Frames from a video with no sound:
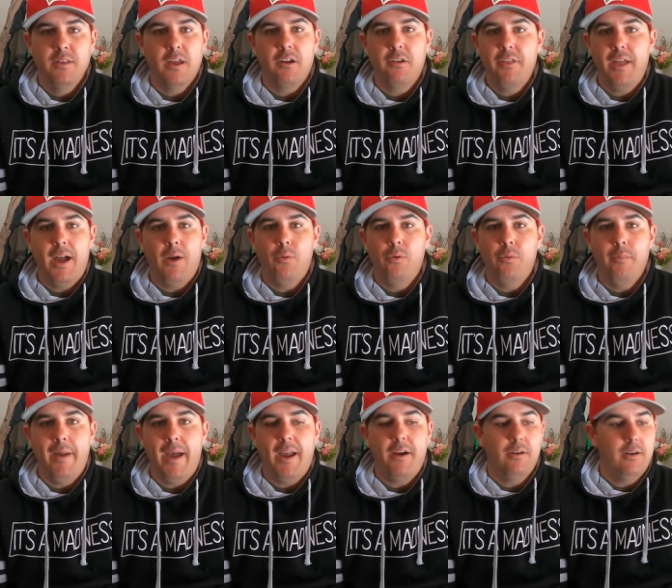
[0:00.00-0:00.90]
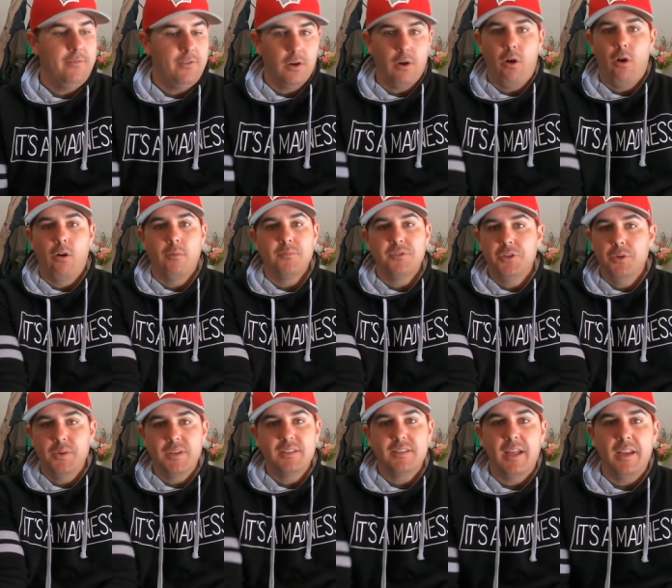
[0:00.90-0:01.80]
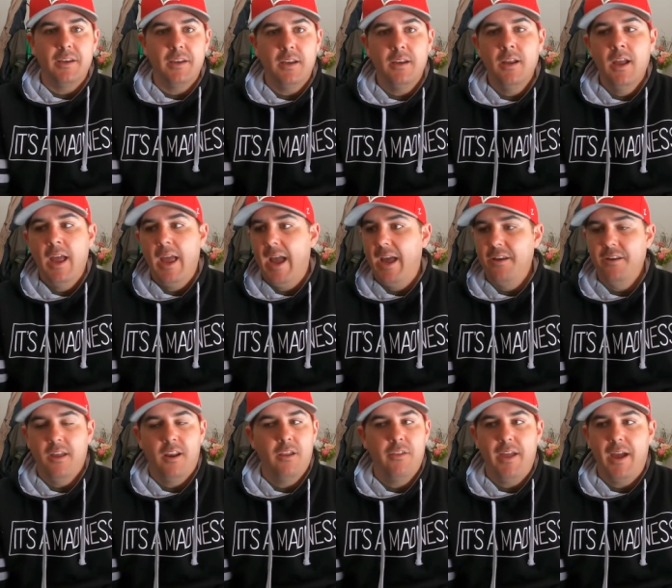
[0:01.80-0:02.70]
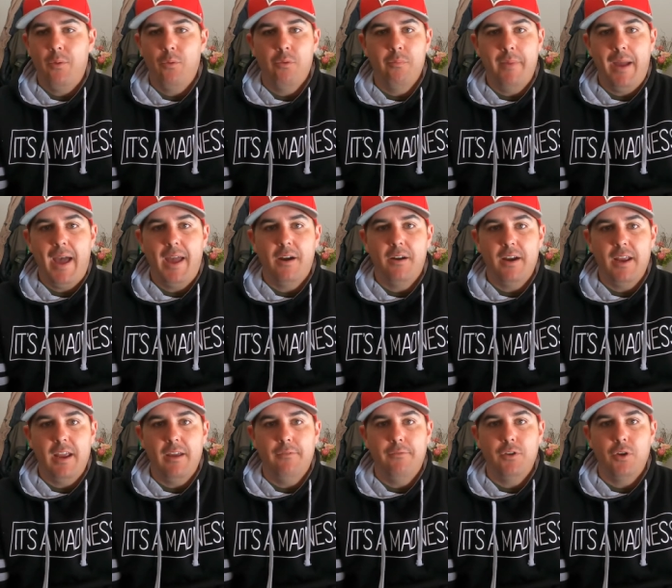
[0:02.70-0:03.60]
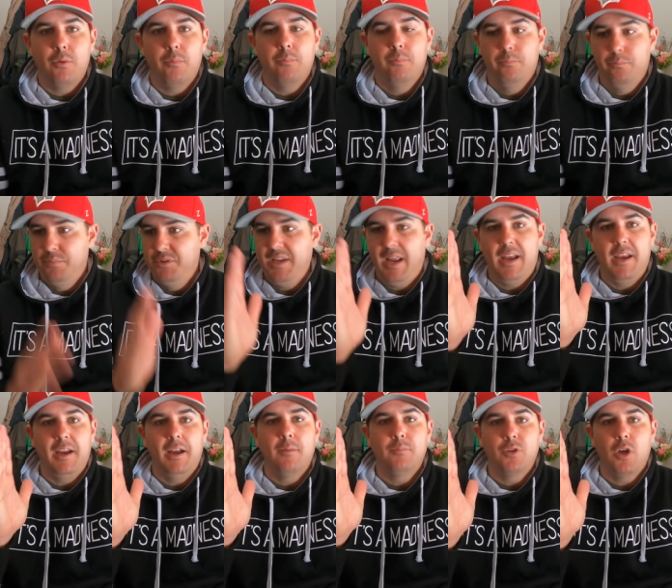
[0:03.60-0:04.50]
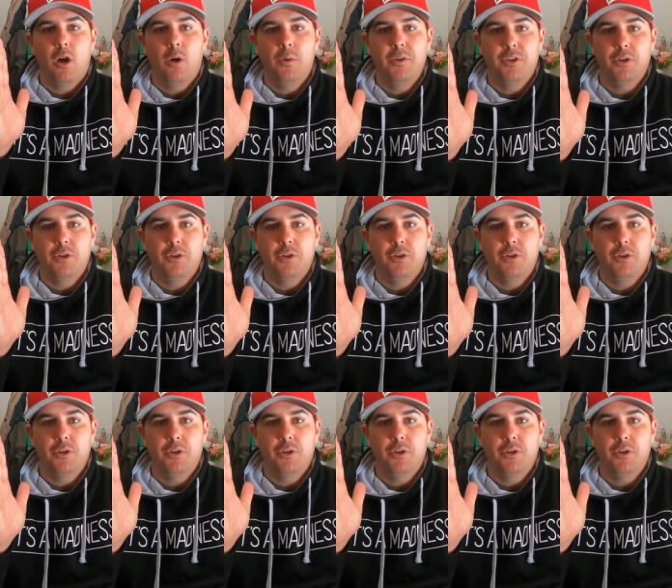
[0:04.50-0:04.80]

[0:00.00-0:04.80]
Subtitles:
None of that will matter if your arm's too extended. And none of that will matter if you're standing up tall